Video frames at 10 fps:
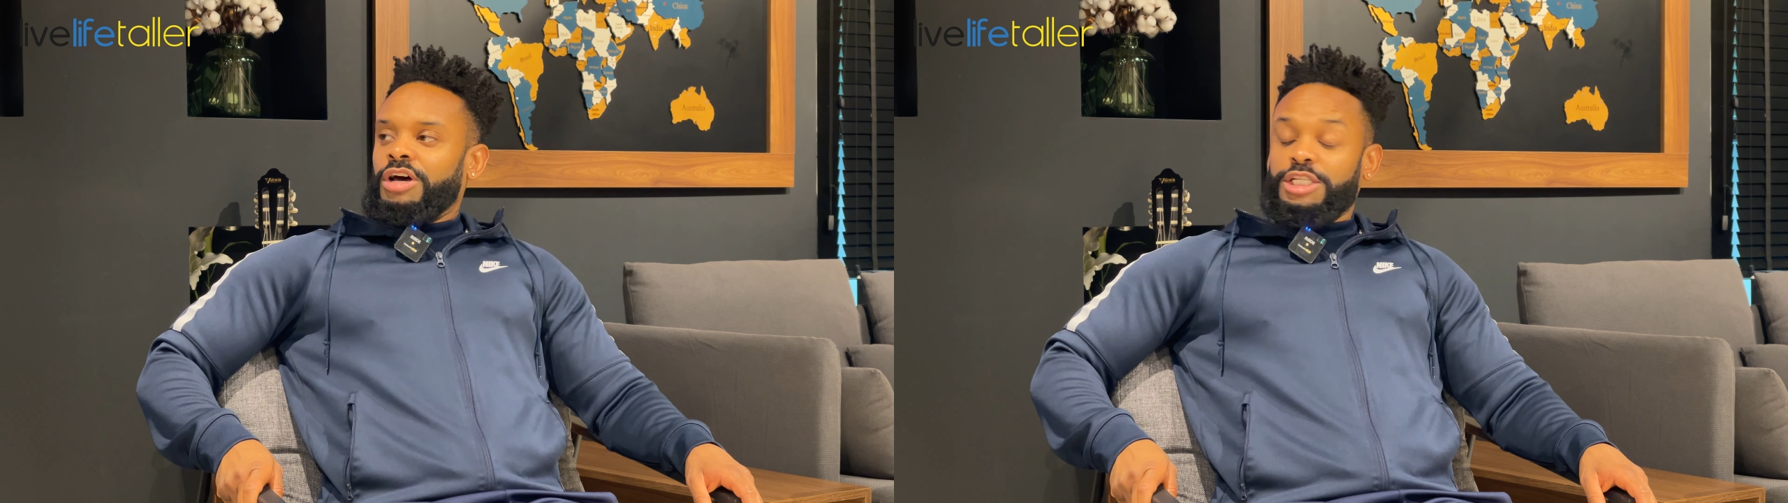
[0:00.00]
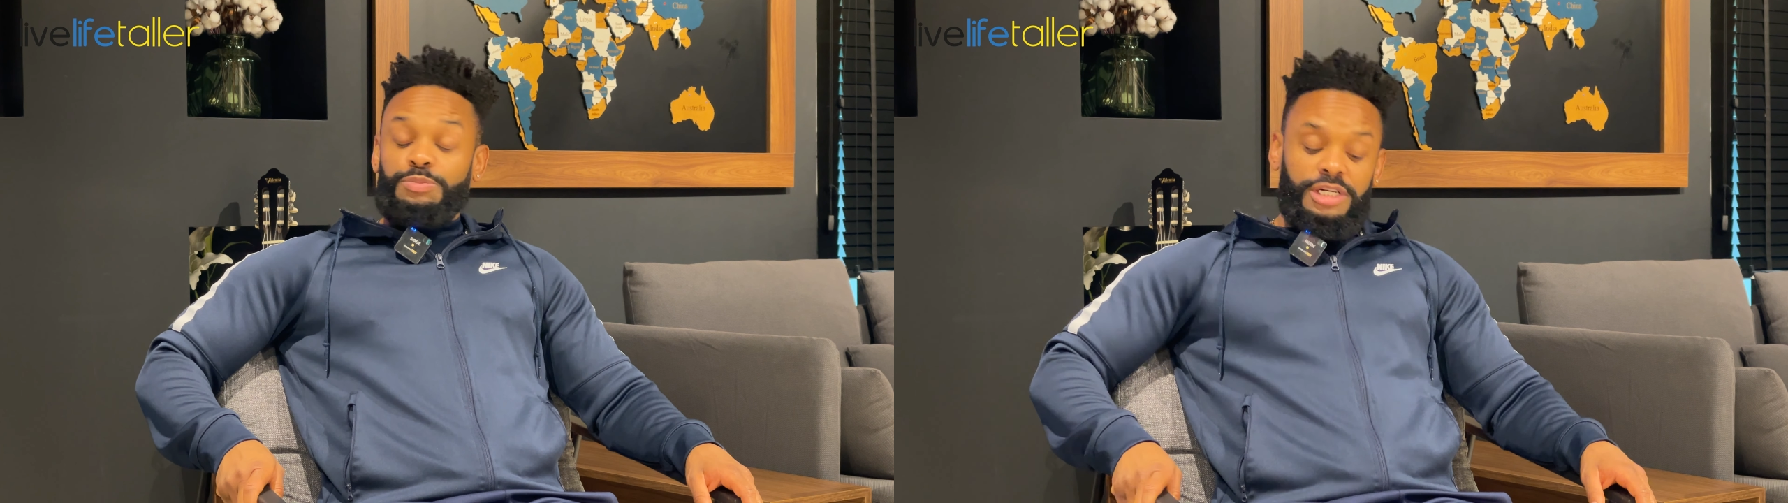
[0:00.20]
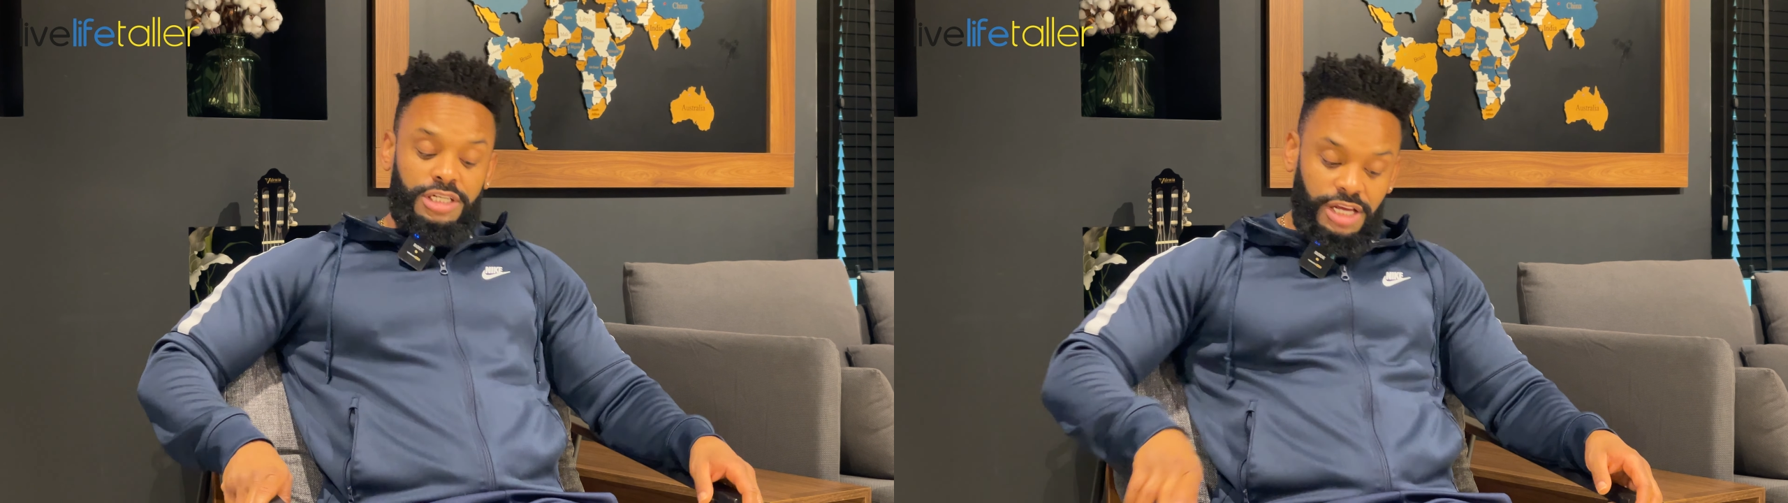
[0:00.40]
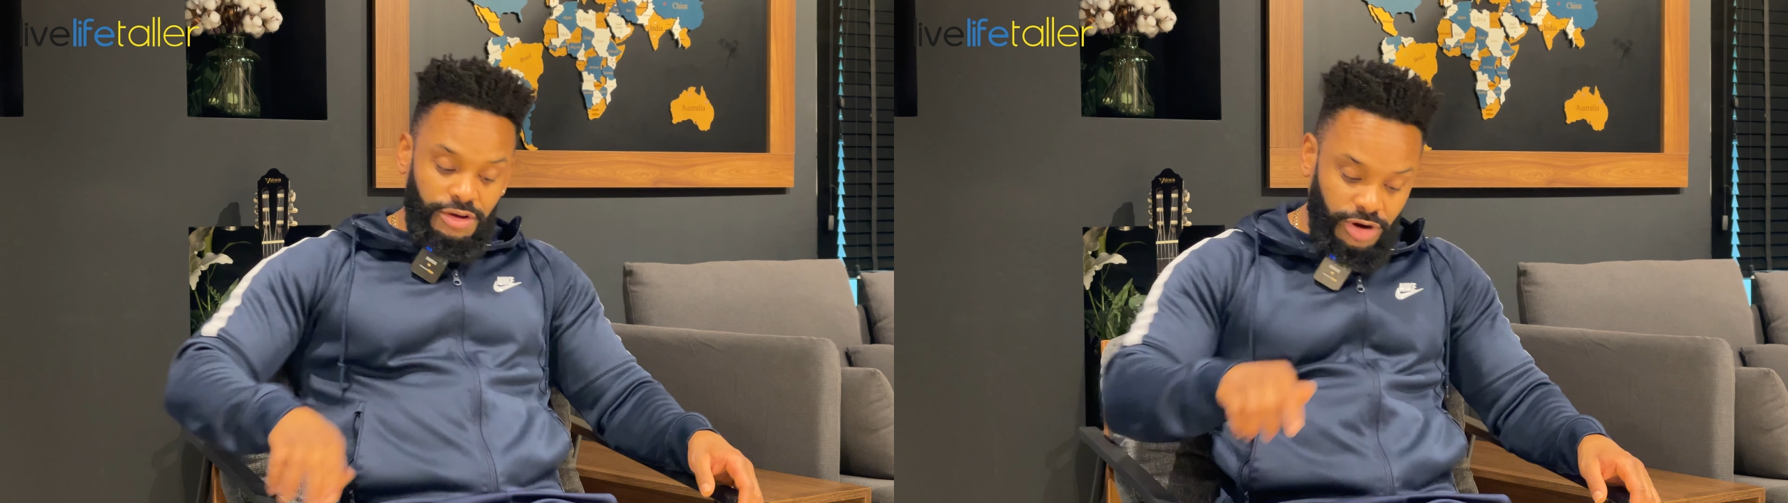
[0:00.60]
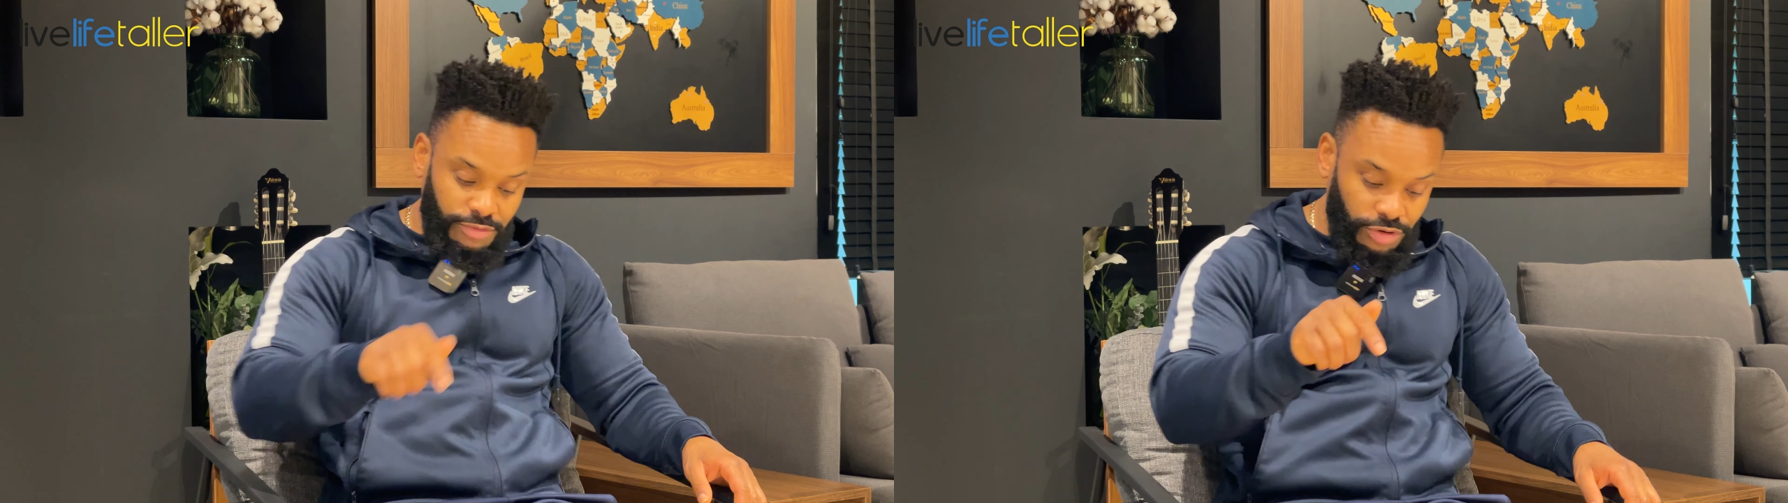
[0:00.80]
Especially
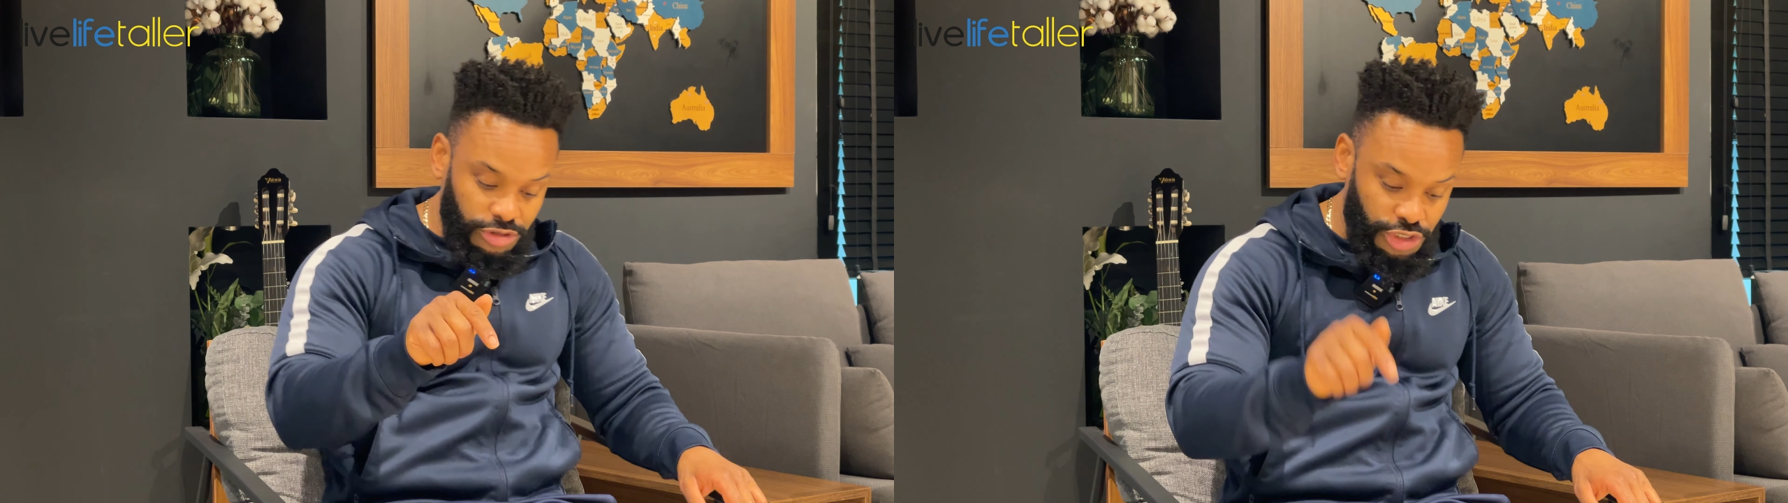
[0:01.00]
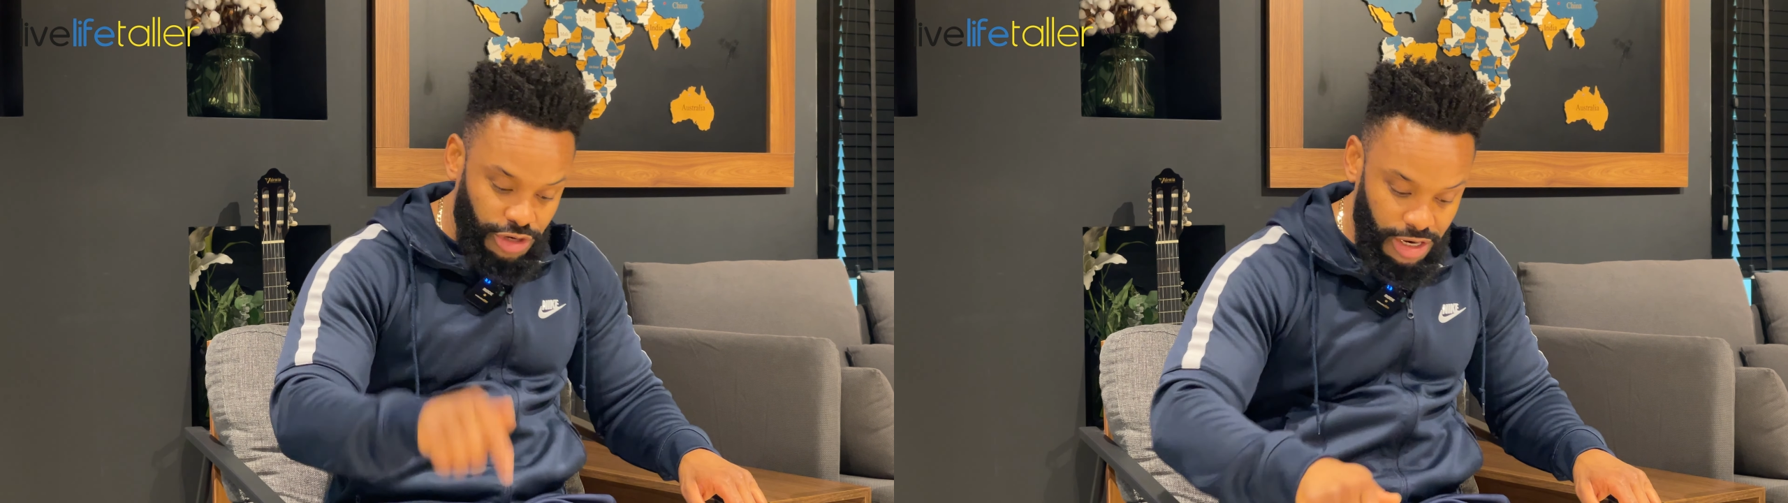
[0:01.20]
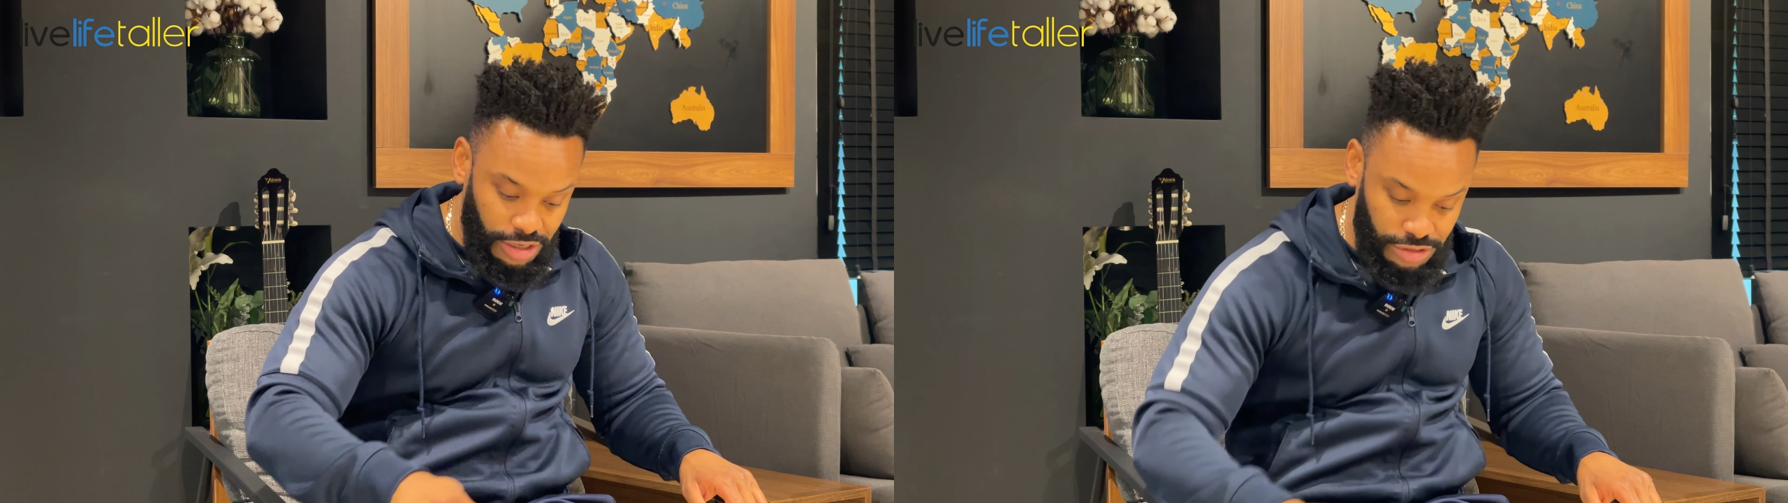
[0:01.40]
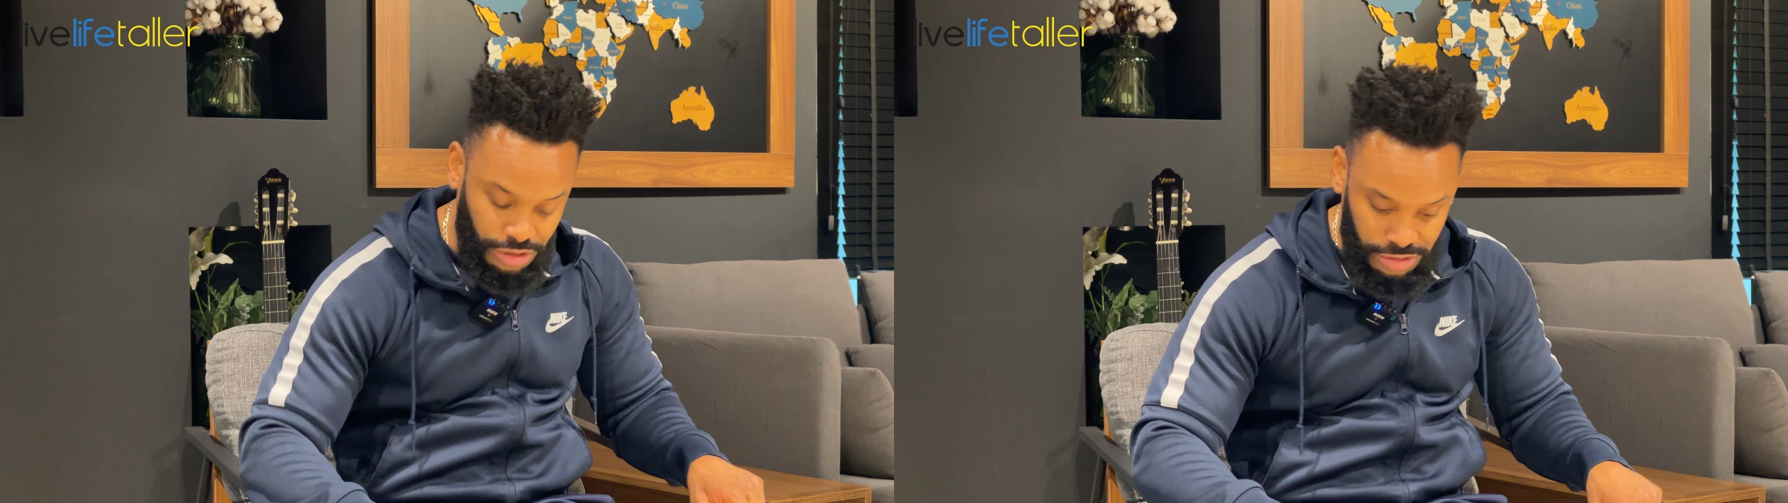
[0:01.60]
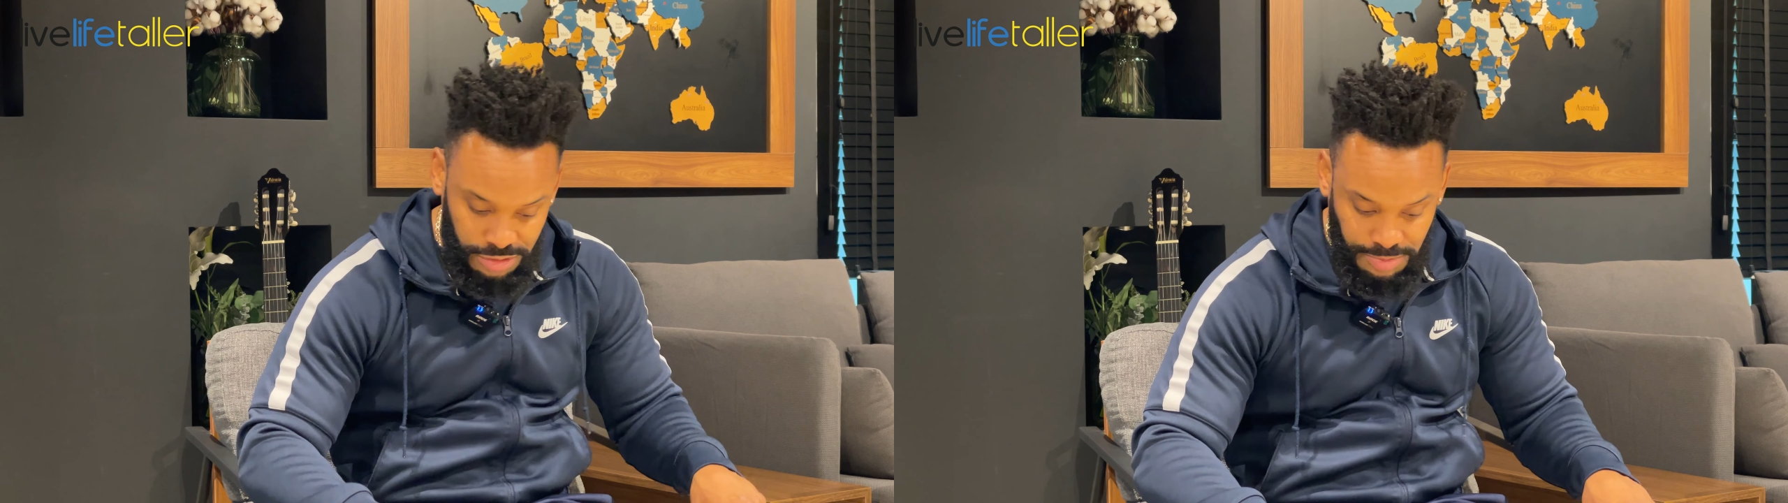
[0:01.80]
if I've got trainers
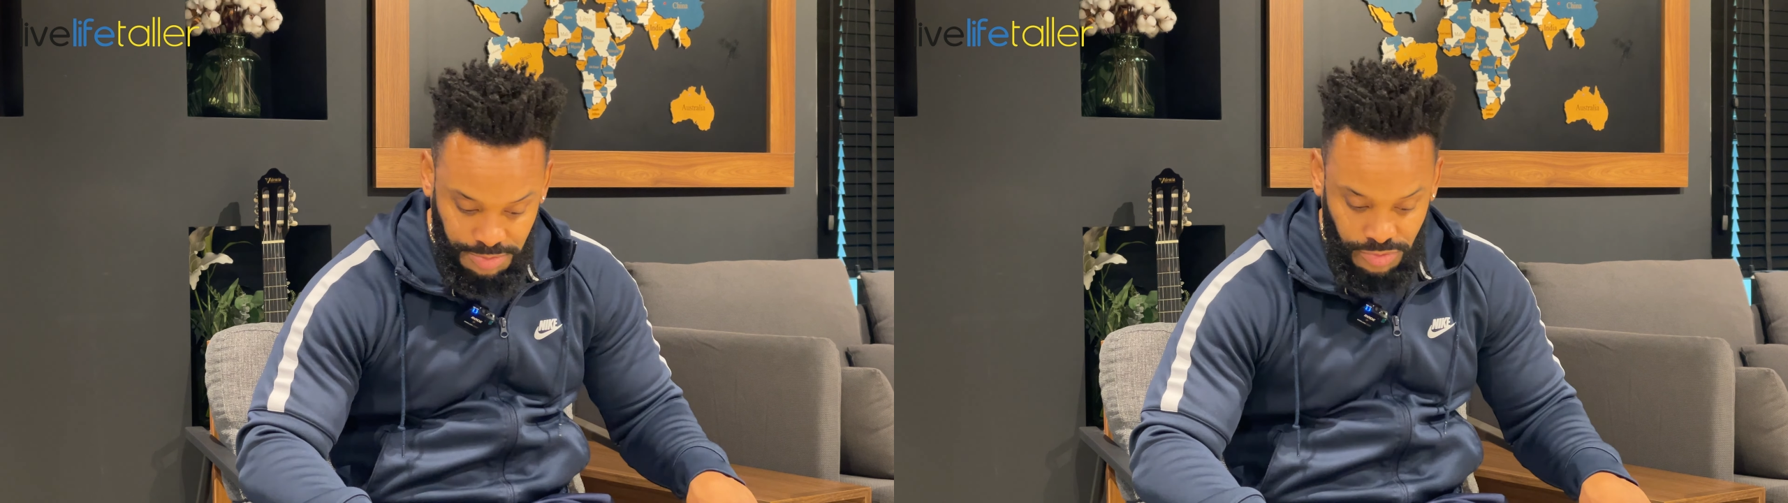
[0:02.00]
on,